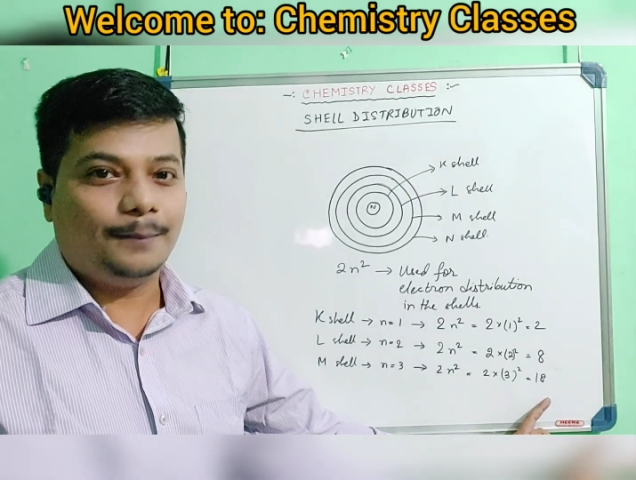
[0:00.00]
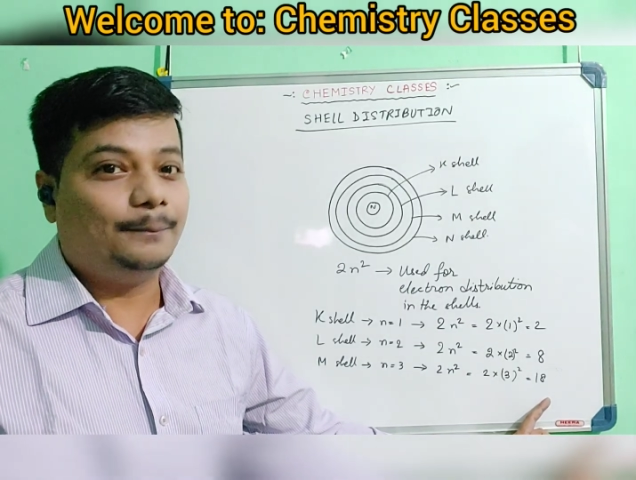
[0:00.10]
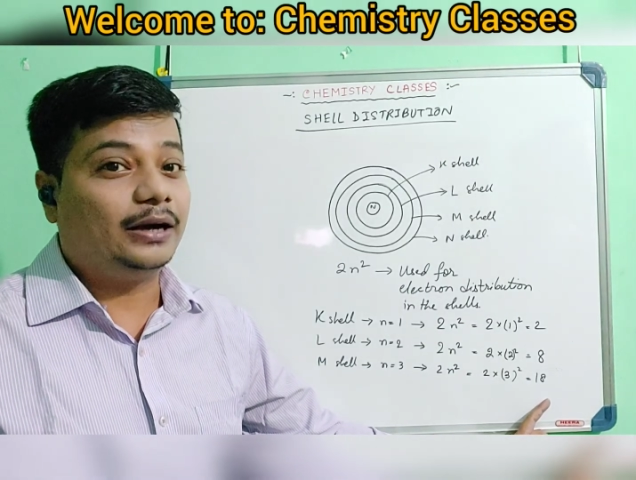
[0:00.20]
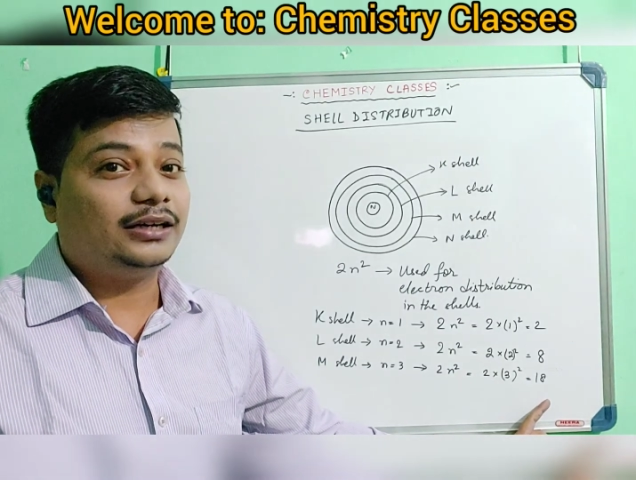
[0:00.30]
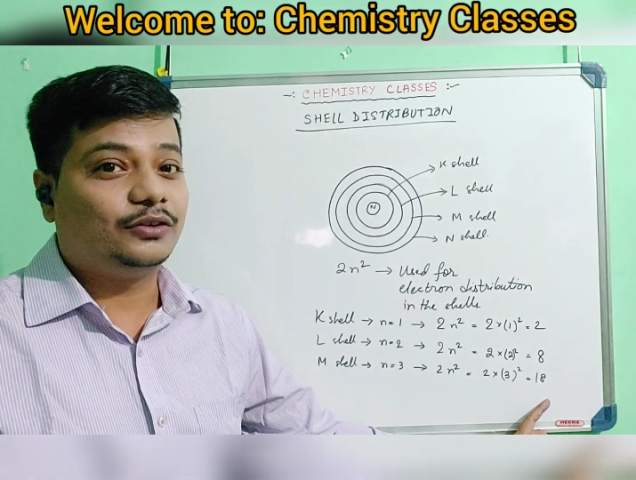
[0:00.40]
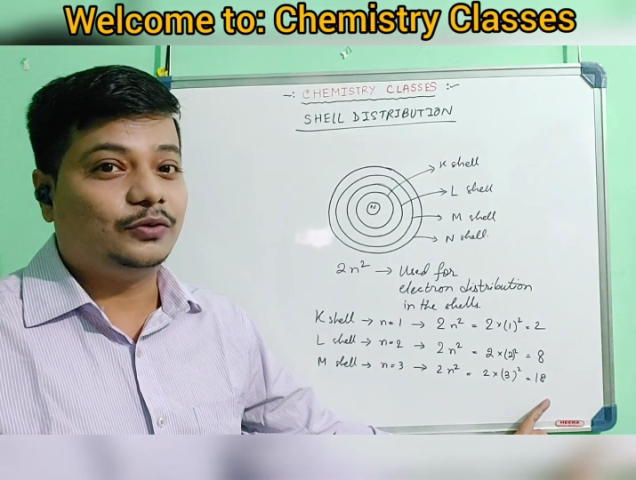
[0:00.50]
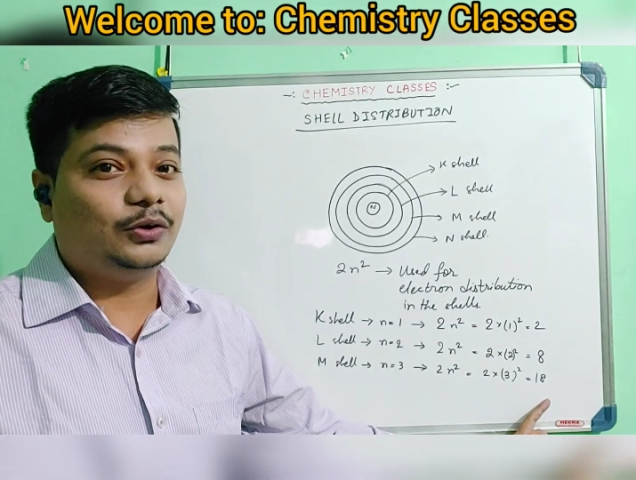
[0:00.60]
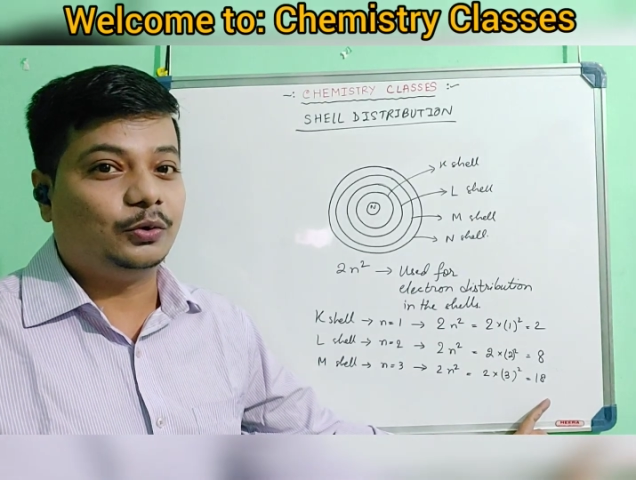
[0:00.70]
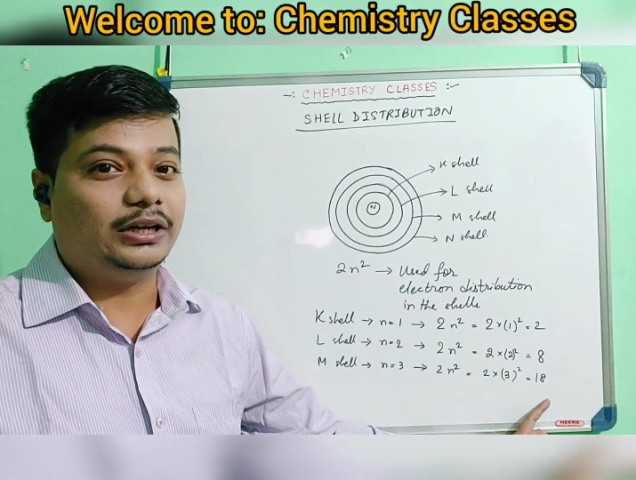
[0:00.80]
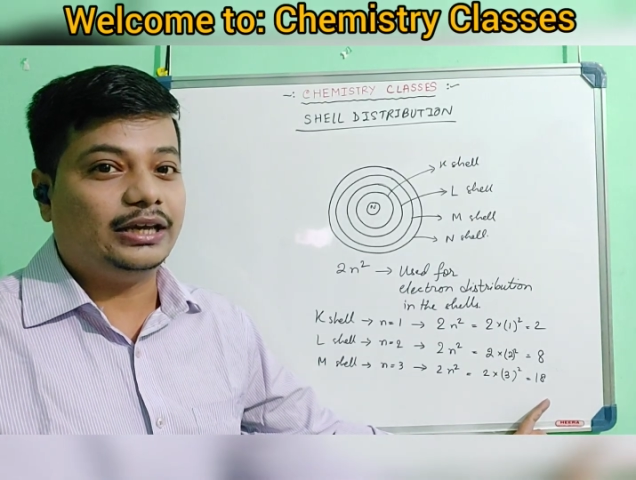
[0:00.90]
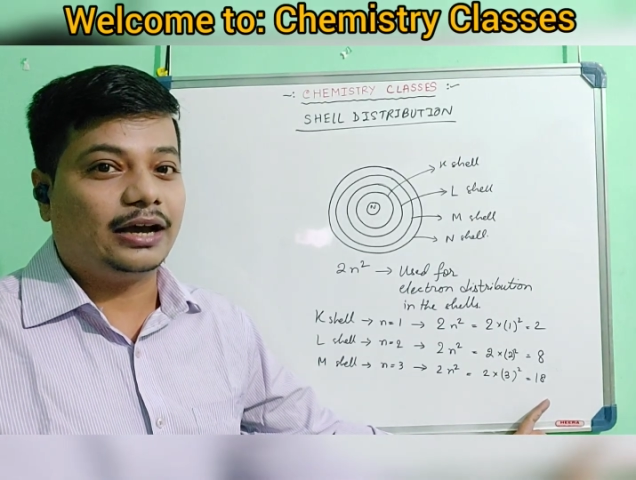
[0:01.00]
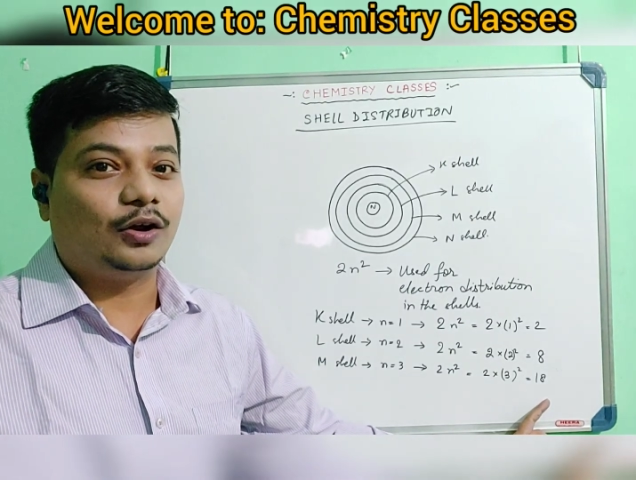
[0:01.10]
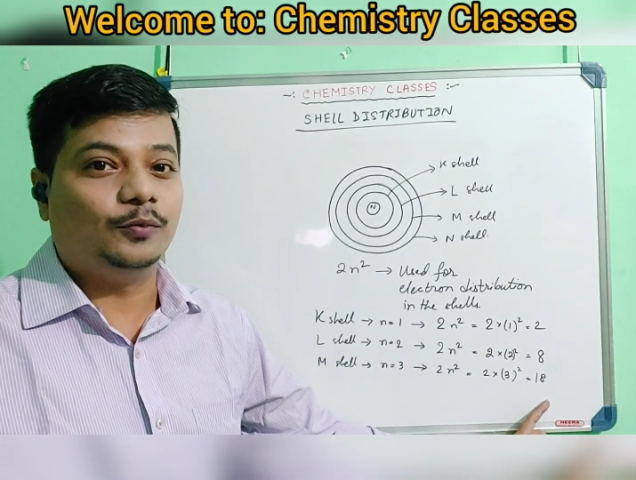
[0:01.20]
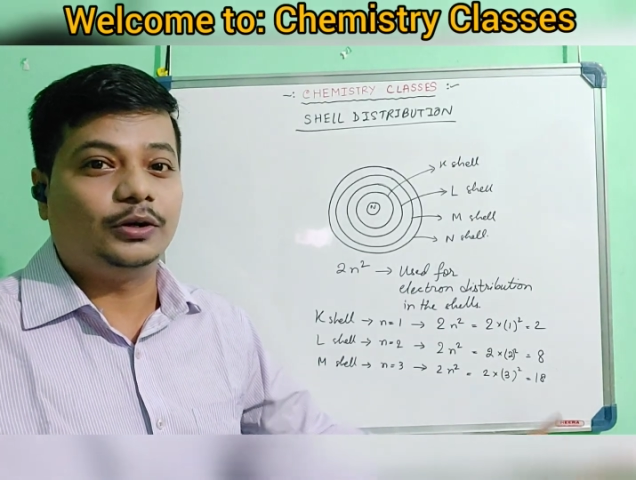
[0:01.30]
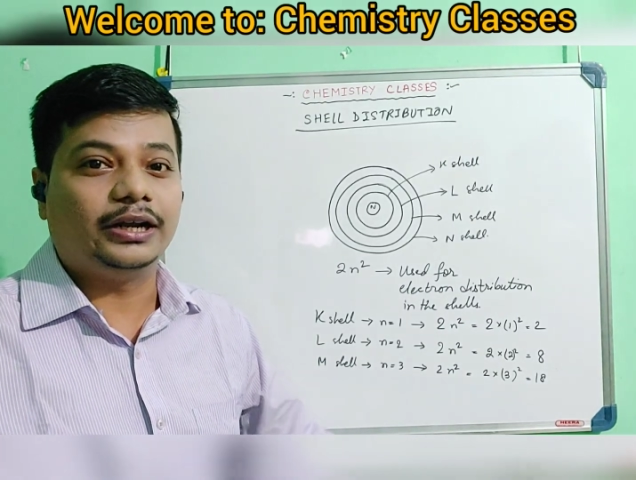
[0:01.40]
but it will only
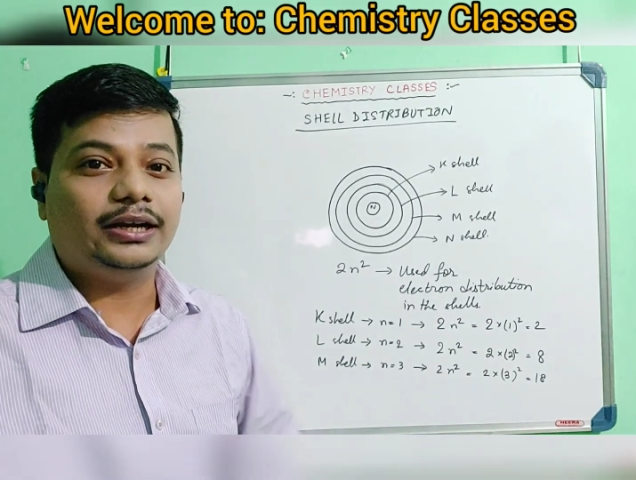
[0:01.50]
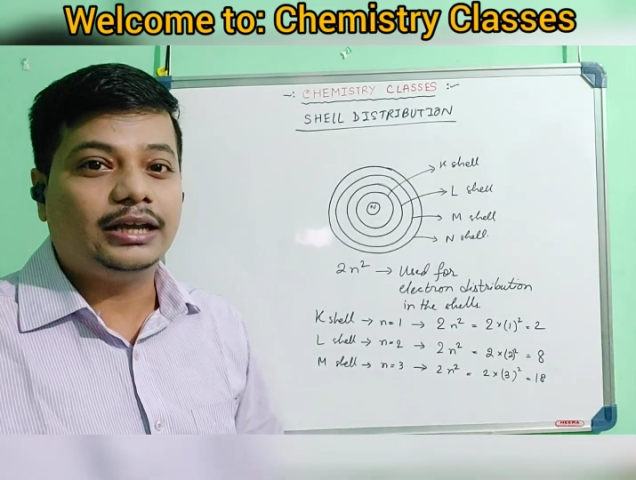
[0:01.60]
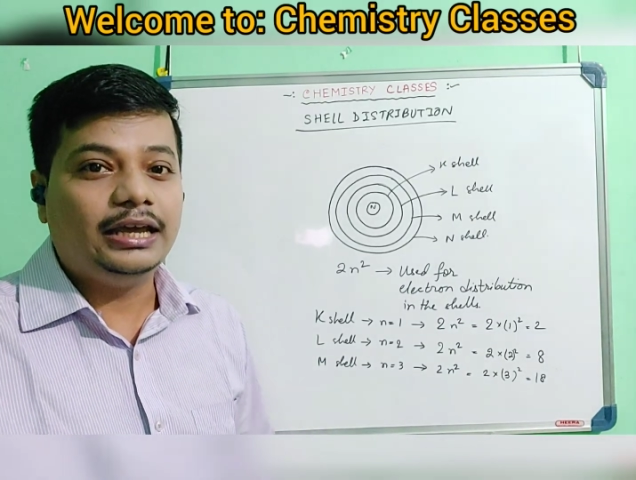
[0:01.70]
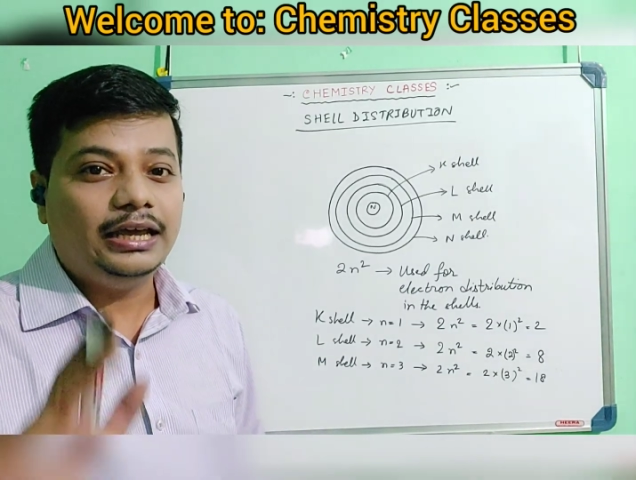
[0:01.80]
accommodate